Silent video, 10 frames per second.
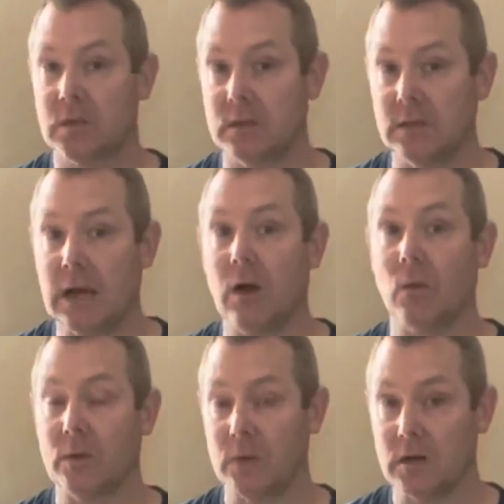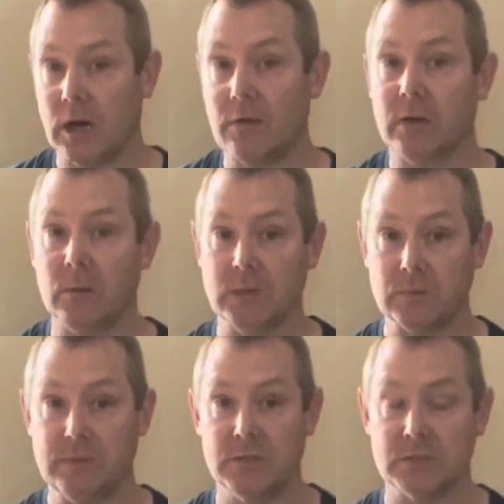not only recovery, which
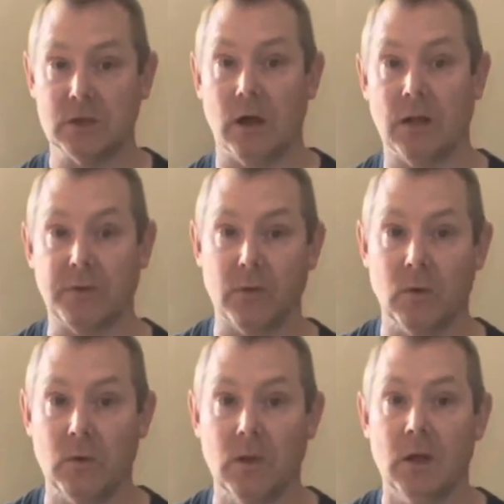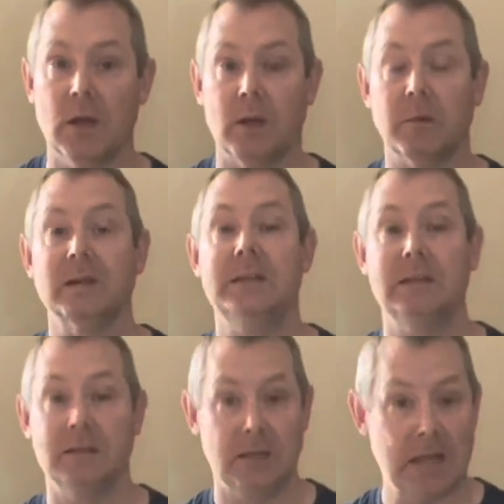we've just gone through, but
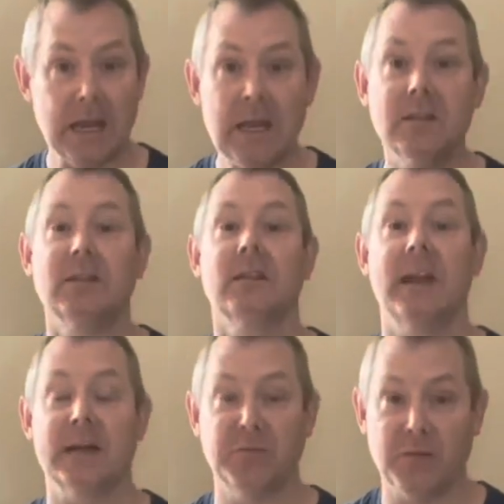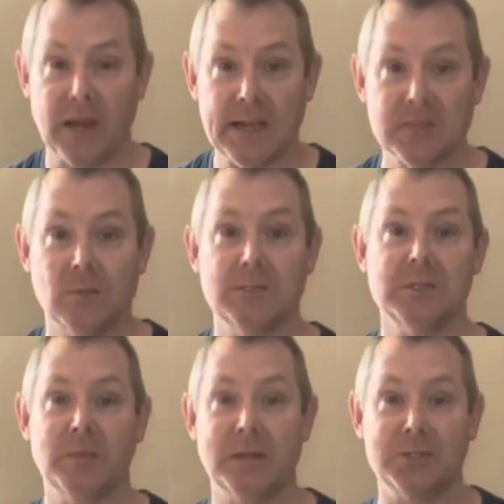getting to the next phase, which
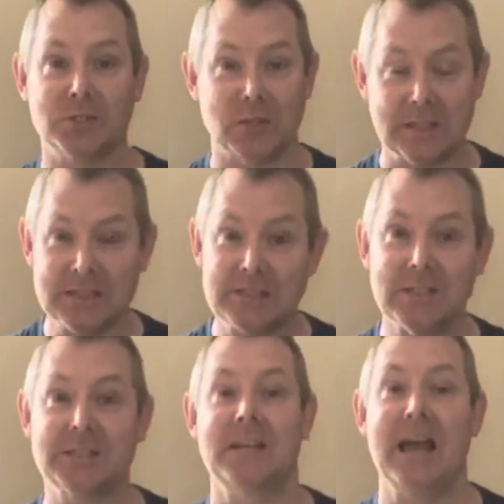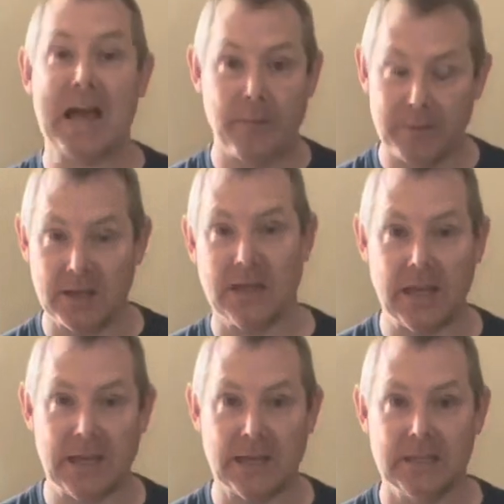is making sure that this doesn't happen
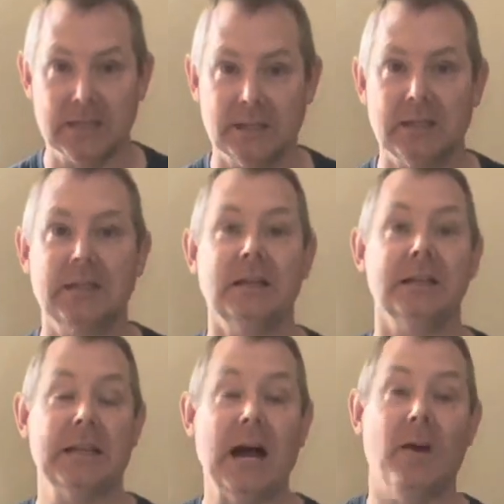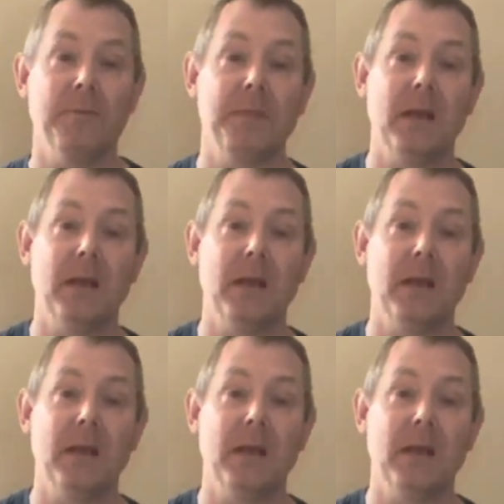again. Now,